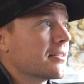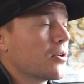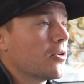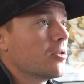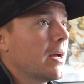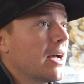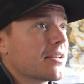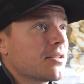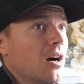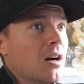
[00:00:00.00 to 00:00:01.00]
since
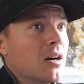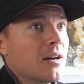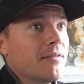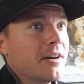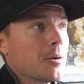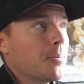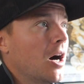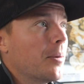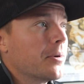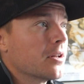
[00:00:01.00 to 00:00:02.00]
quarterbacks are a very
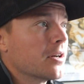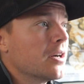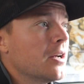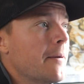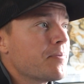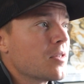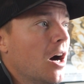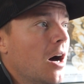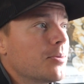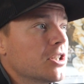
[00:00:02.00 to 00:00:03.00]
popular
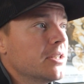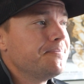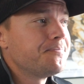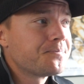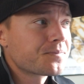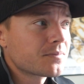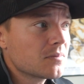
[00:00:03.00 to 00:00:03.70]
option.